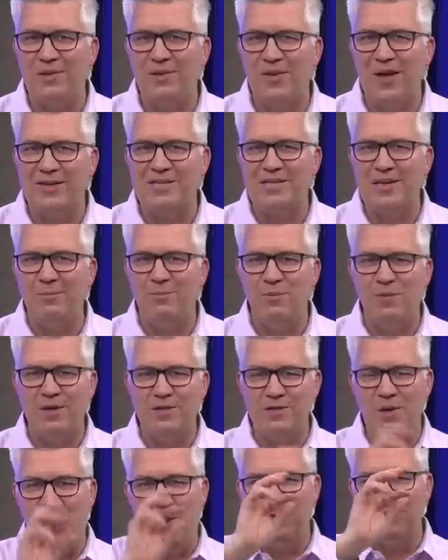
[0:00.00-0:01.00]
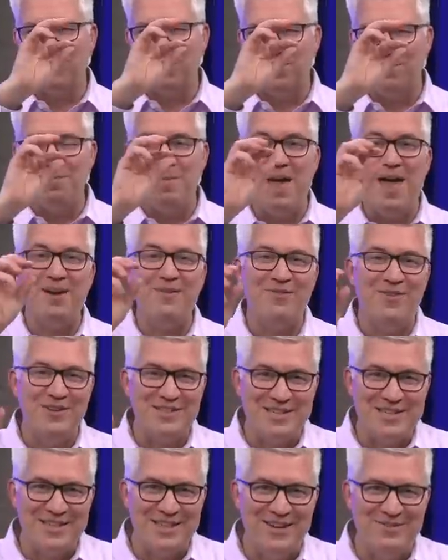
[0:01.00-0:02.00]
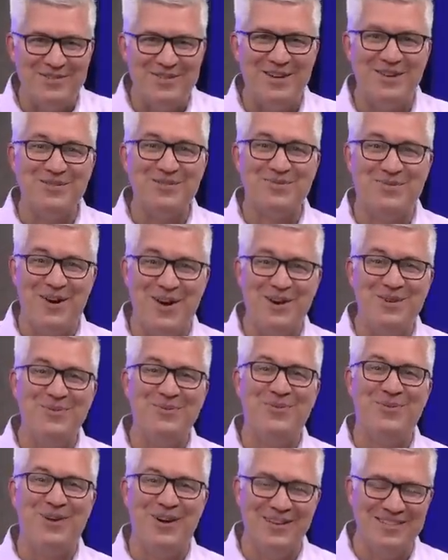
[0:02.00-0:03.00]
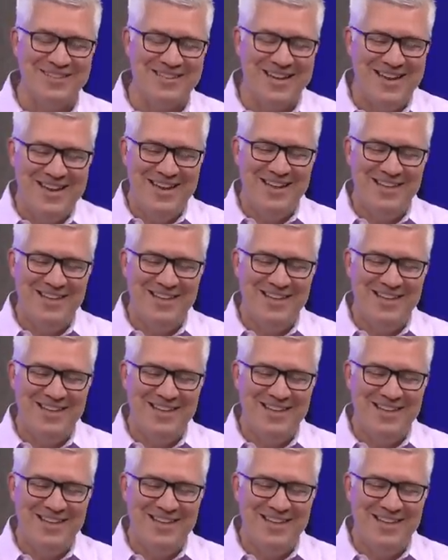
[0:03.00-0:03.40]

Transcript: the last couple weeks all sort of manifesting themselves right at once.